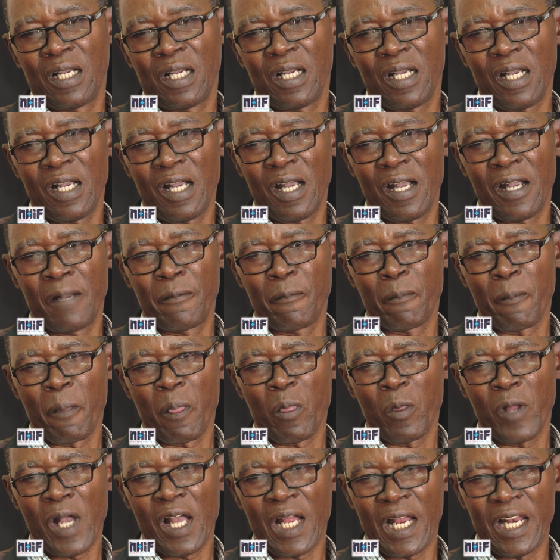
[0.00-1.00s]

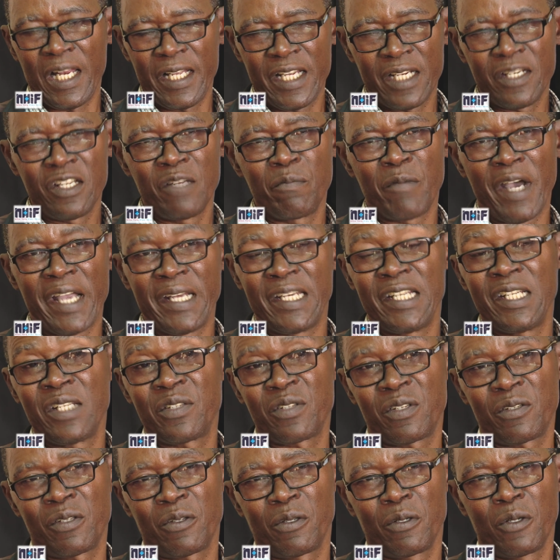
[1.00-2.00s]
A lady, my
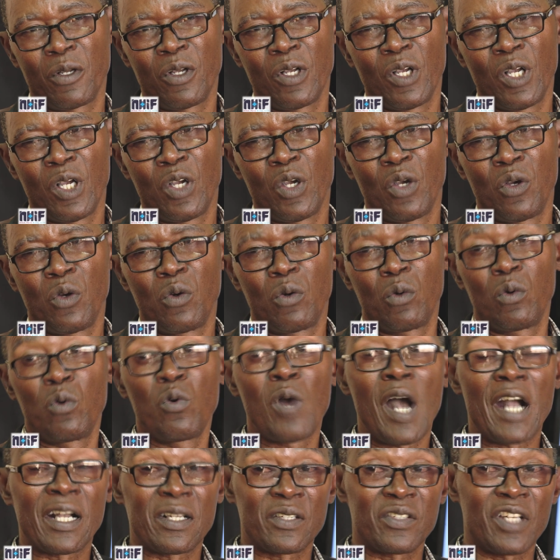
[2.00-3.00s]
niece,
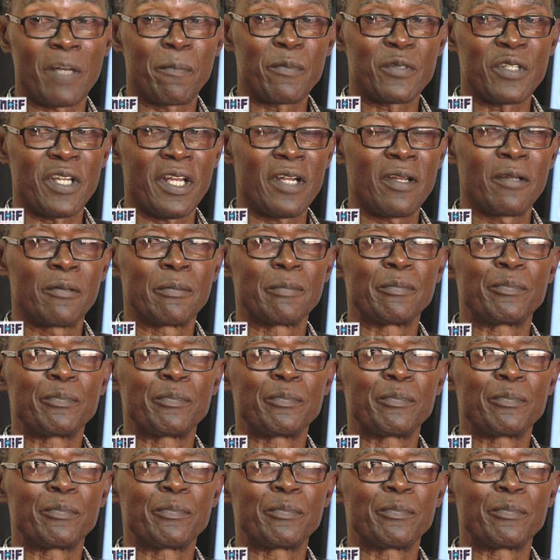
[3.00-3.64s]
who accepted.